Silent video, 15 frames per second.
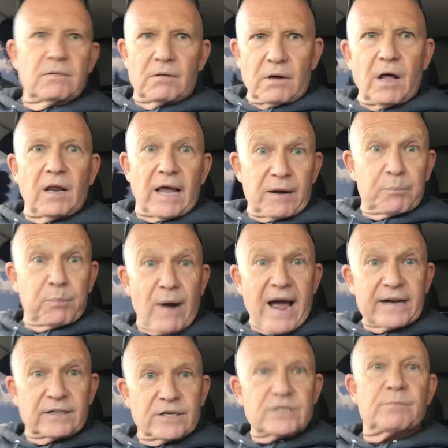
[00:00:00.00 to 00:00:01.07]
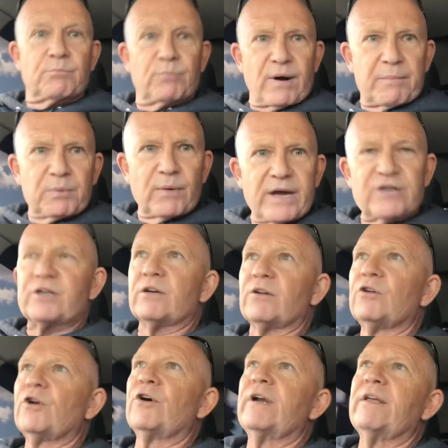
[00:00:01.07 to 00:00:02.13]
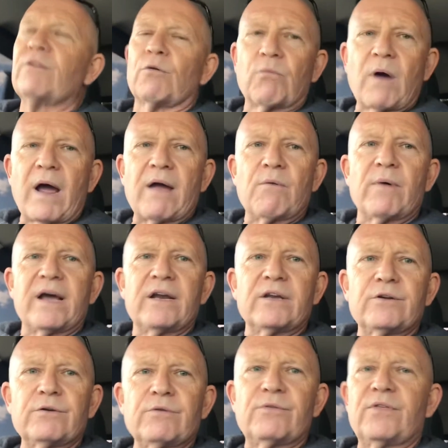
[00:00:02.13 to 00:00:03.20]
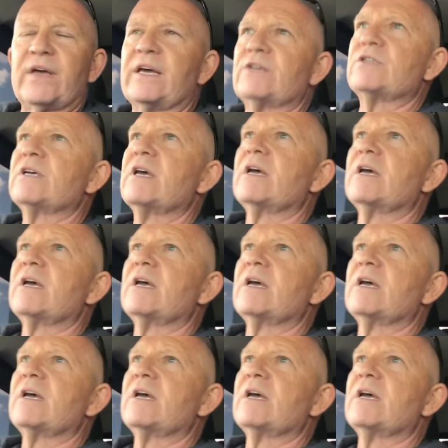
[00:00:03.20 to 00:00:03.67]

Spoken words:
A lot of practice, preparation, learning the right way to do things,